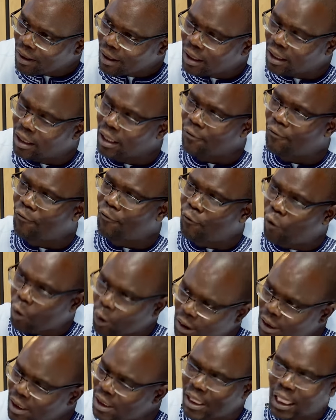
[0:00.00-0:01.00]
the
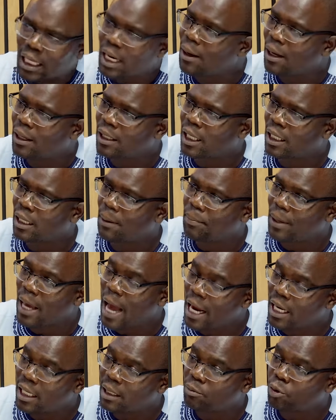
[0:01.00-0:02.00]
forces that are
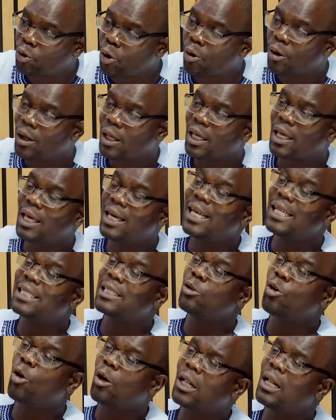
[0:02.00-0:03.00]
behind him. So, he
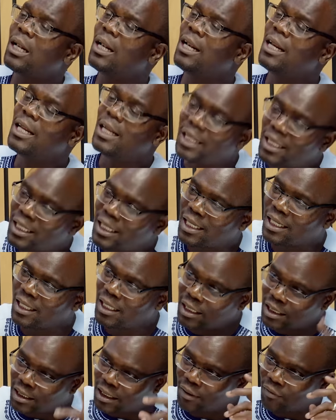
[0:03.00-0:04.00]
is not leading
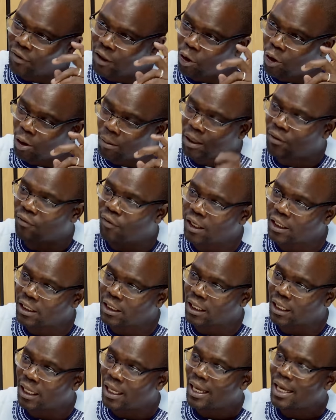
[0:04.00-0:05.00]
his inverted commas
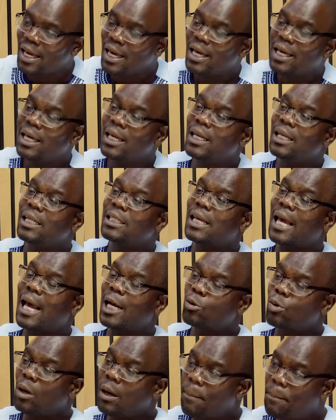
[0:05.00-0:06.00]
faction. He is
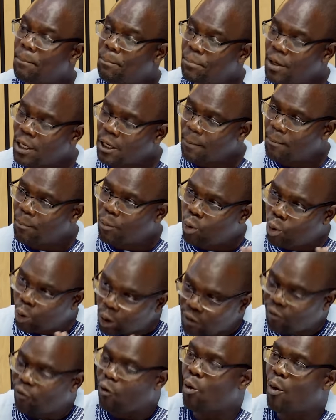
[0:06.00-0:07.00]
actually being
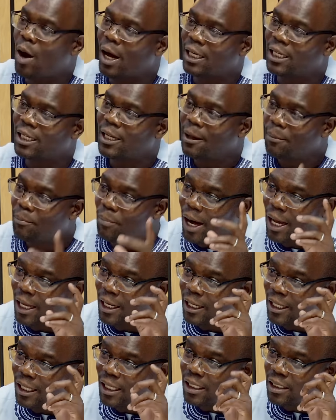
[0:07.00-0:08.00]
pushed forward by
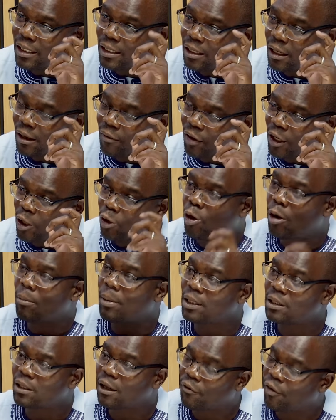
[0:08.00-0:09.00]
his inverted
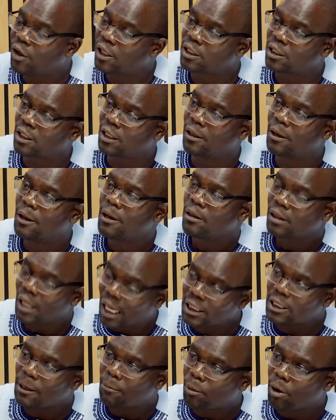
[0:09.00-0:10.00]
commas faction.
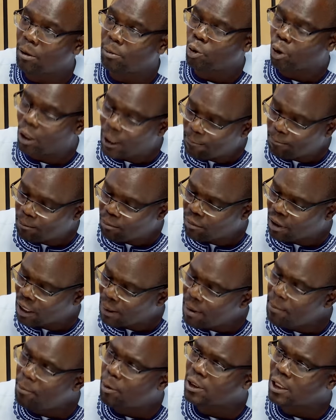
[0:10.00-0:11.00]
That's the problem. So, the
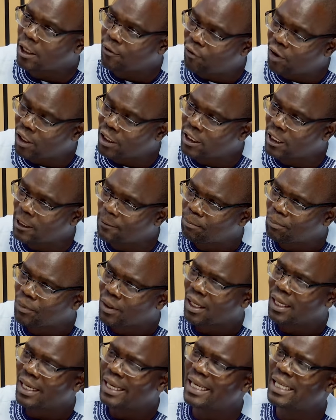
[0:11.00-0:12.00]
Ramaphosa faction
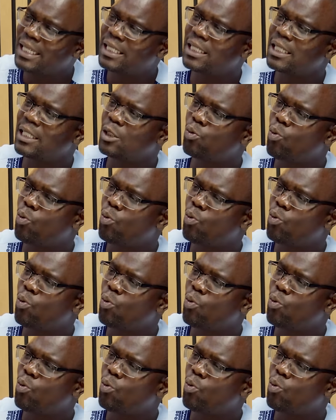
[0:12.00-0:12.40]
is his